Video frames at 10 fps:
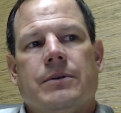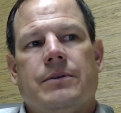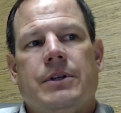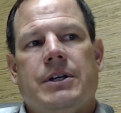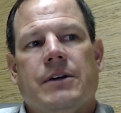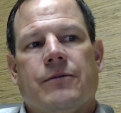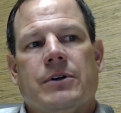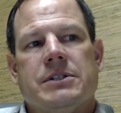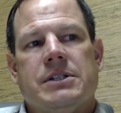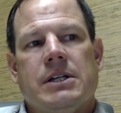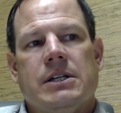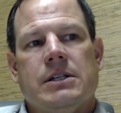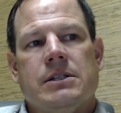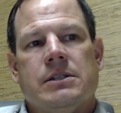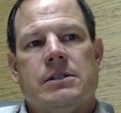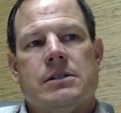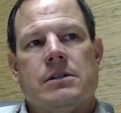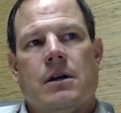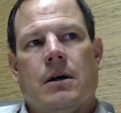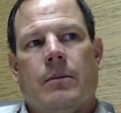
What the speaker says: the differences